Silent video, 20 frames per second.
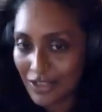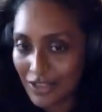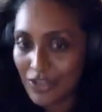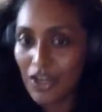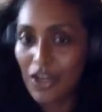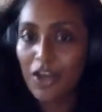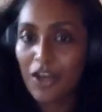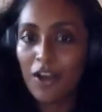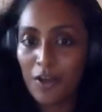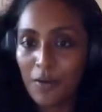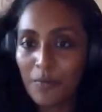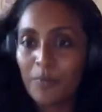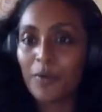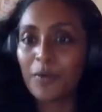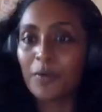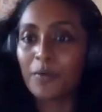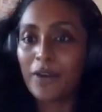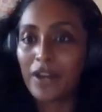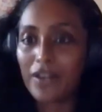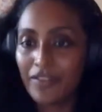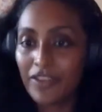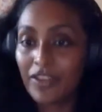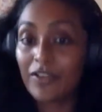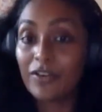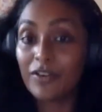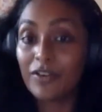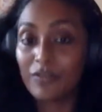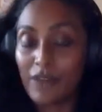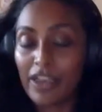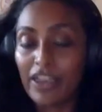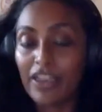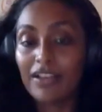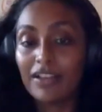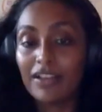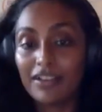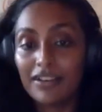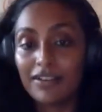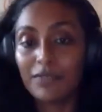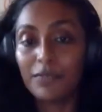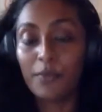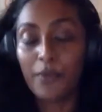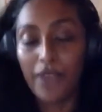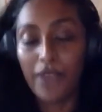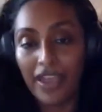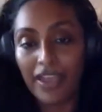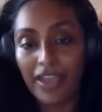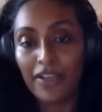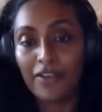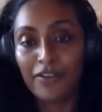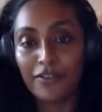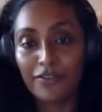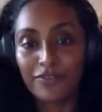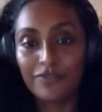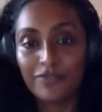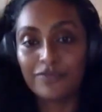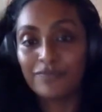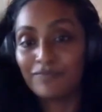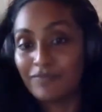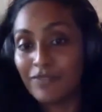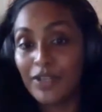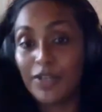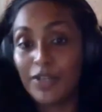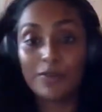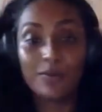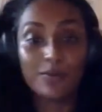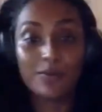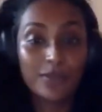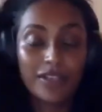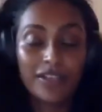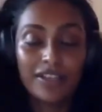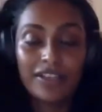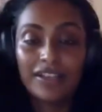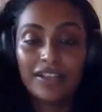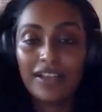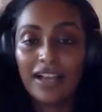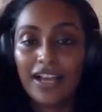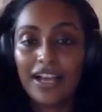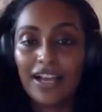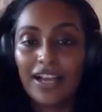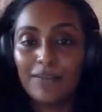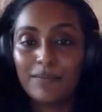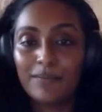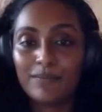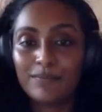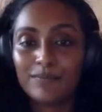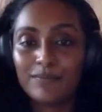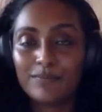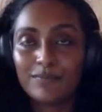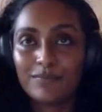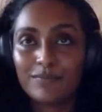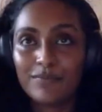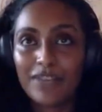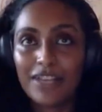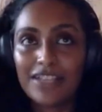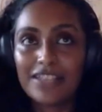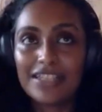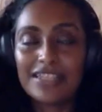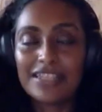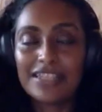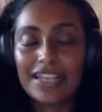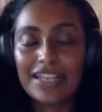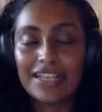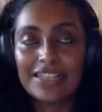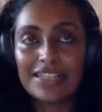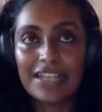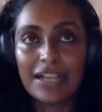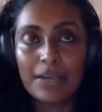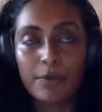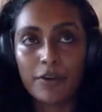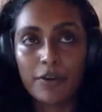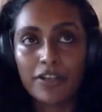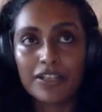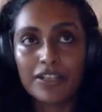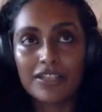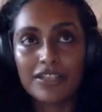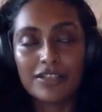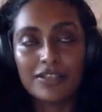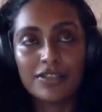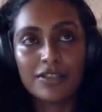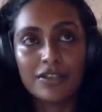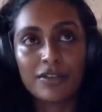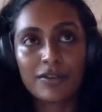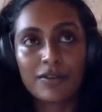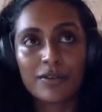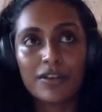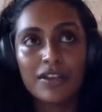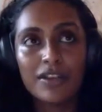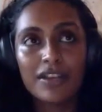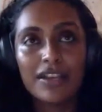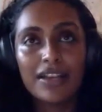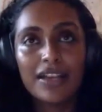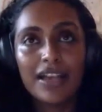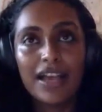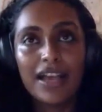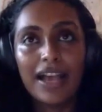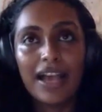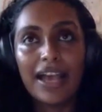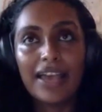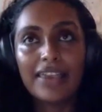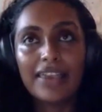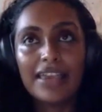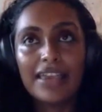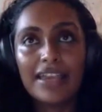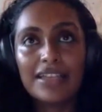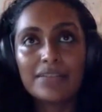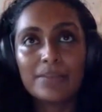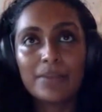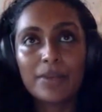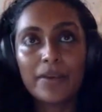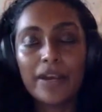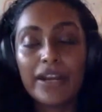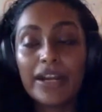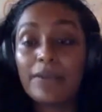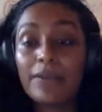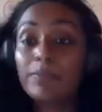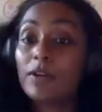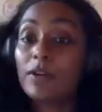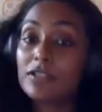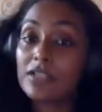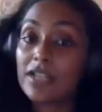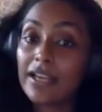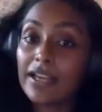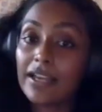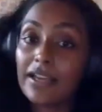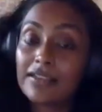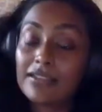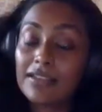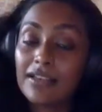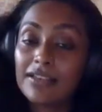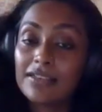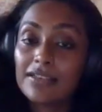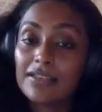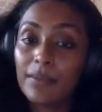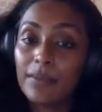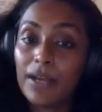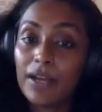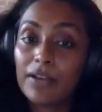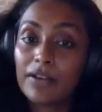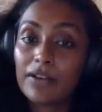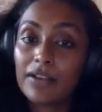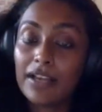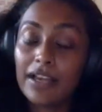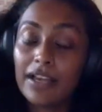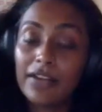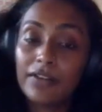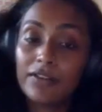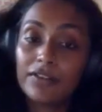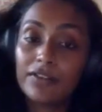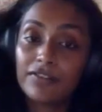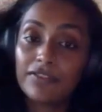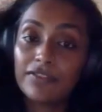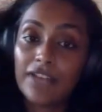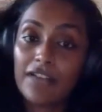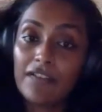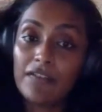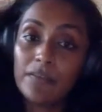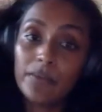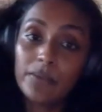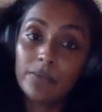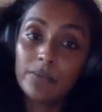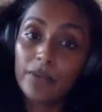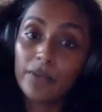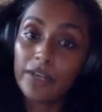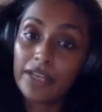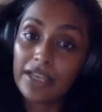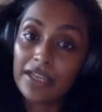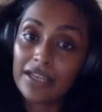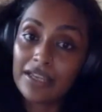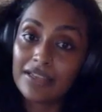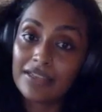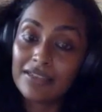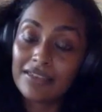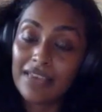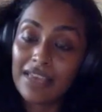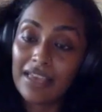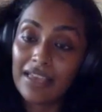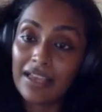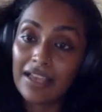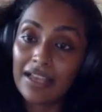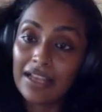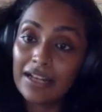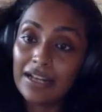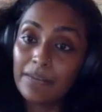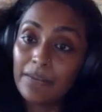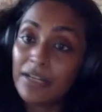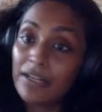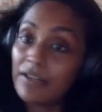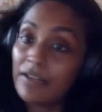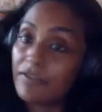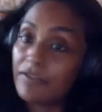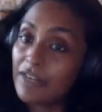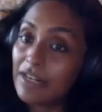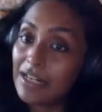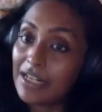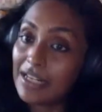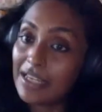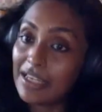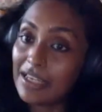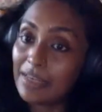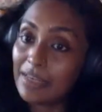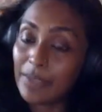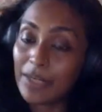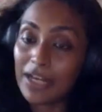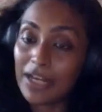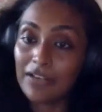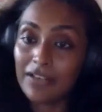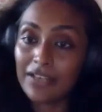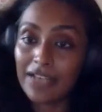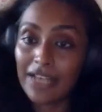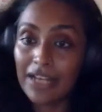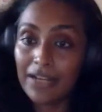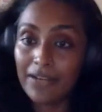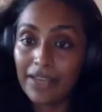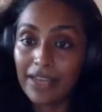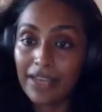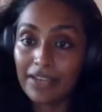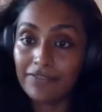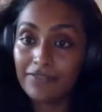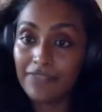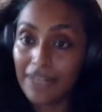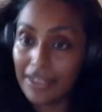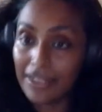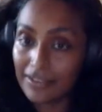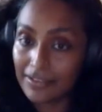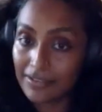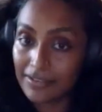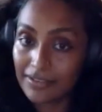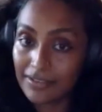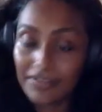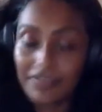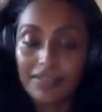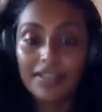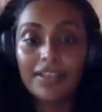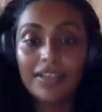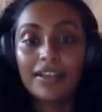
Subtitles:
job or whatever your regular way of, you know, existing in Singapore is. So I think it's about creating projects. It's about kind of government bodies thinking a little bit differently about how they allocate funds.